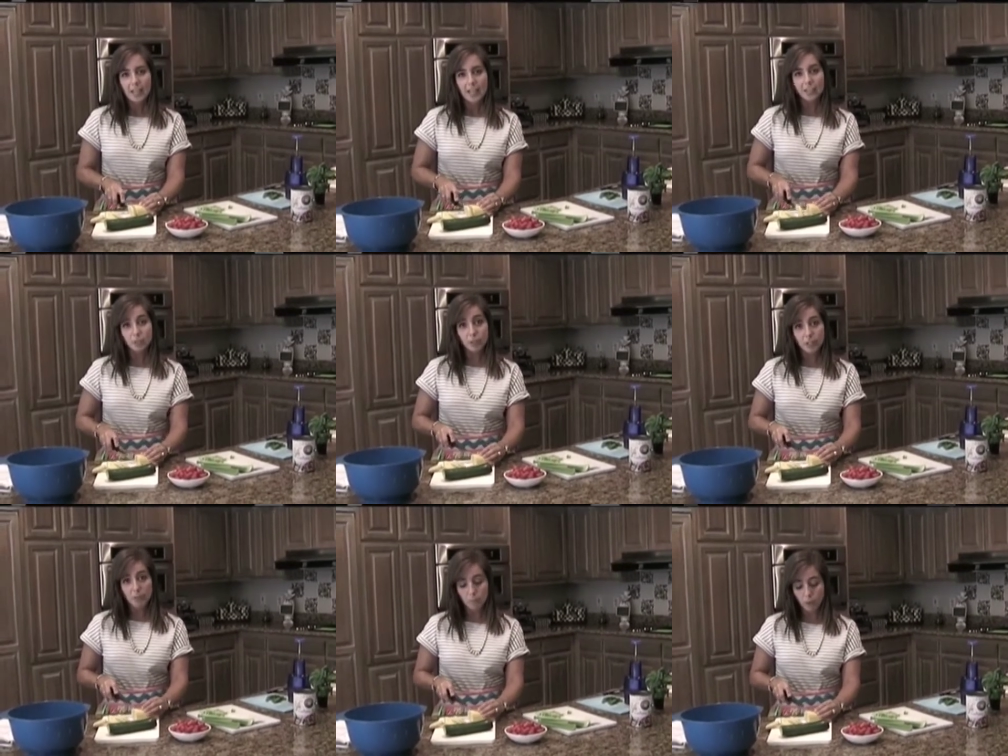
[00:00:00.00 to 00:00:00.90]
And it's
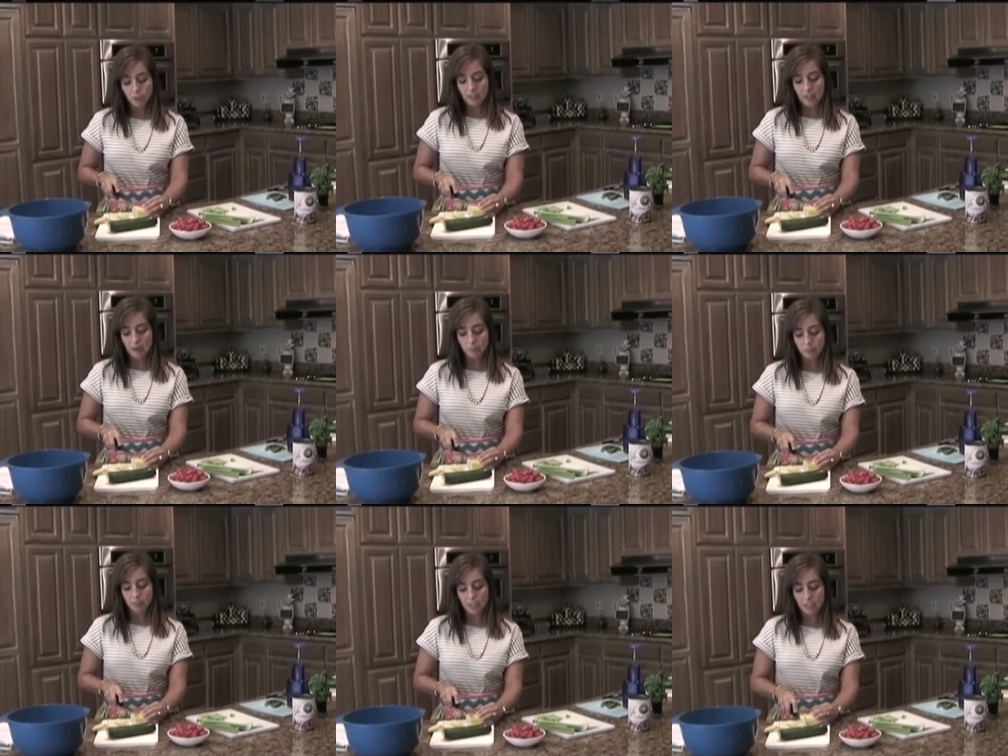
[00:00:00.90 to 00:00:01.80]
really important that we
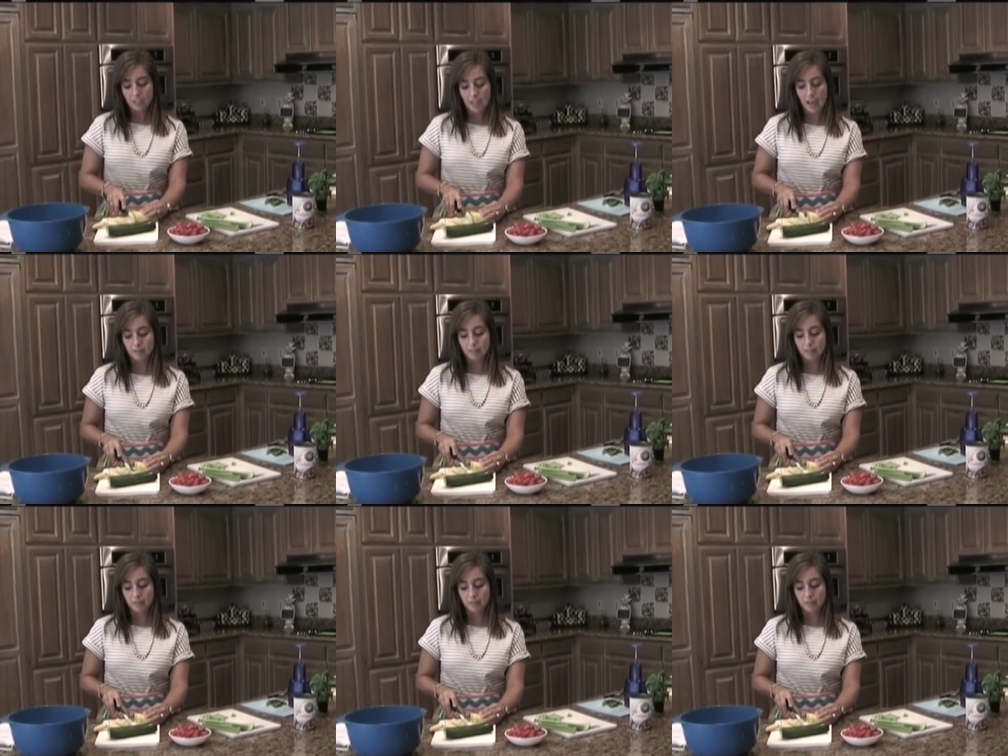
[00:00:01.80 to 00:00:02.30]
protect that